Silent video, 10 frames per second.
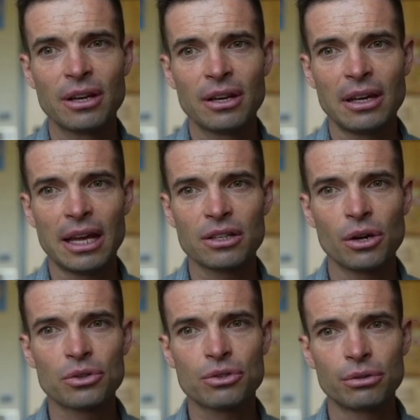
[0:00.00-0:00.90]
and
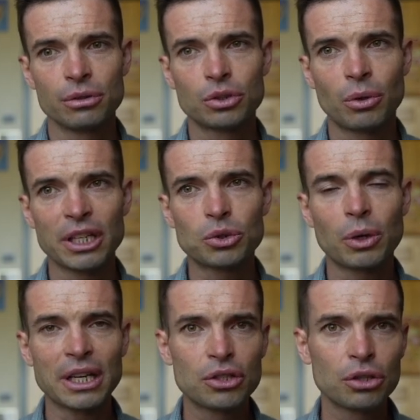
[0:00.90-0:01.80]
goes through
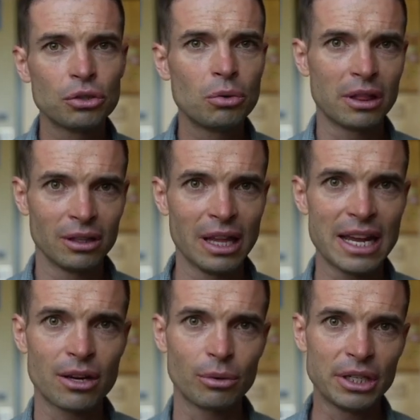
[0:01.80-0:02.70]
2022 when the
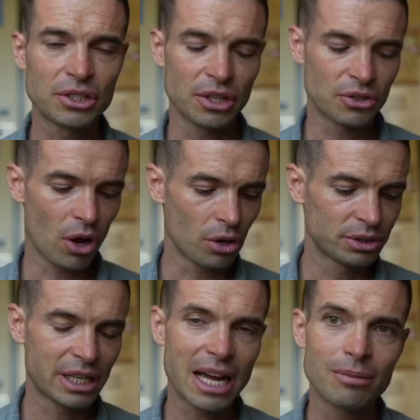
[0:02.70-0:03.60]
lake reached its
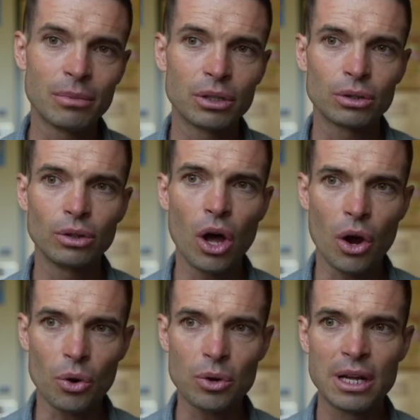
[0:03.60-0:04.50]
all-time
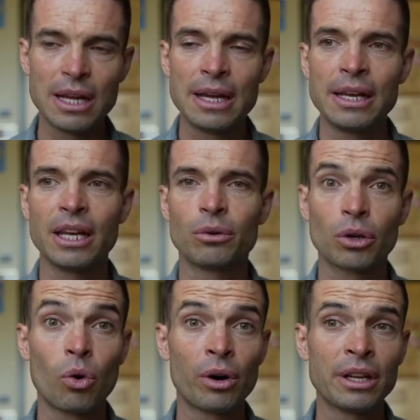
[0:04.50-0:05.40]
low in
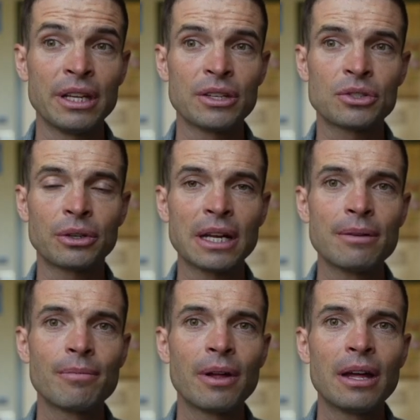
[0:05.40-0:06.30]
recorded history.
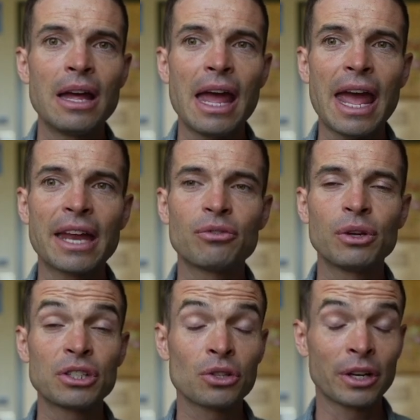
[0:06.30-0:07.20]
And if we
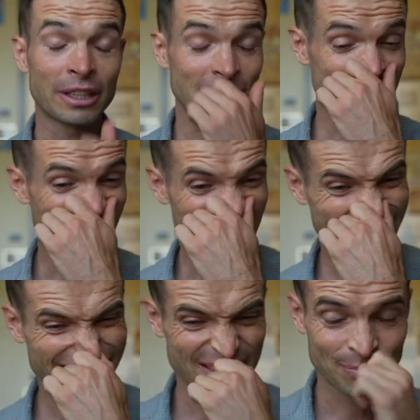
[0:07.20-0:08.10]
just look at the stats,